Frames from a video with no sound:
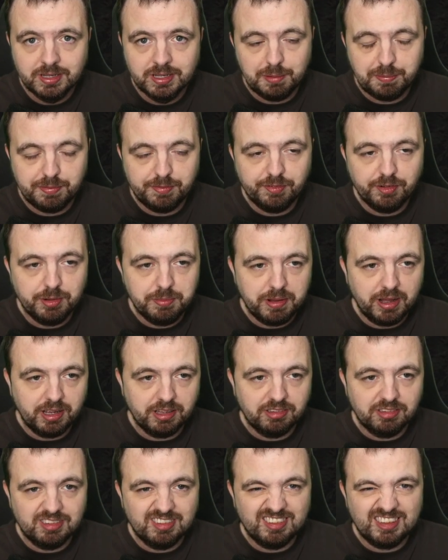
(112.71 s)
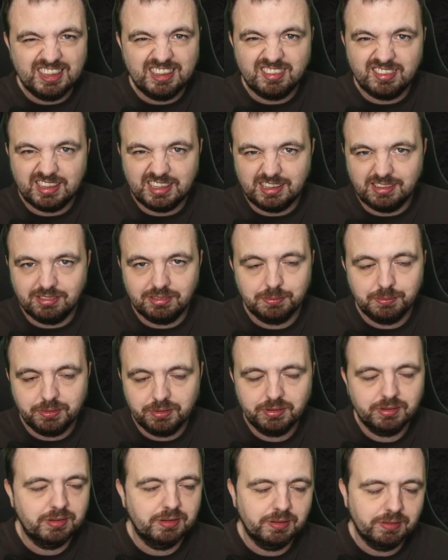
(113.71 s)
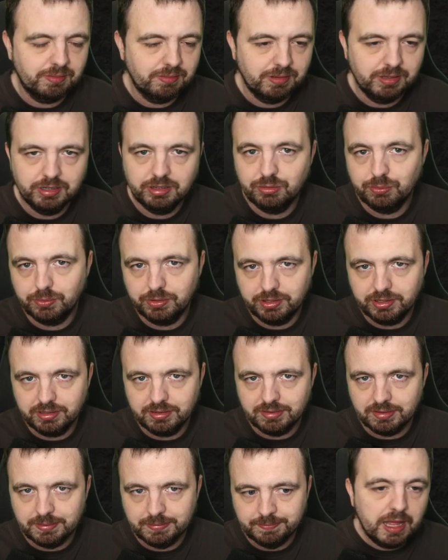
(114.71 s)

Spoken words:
I prefer my CCs, but you know, it is what it is.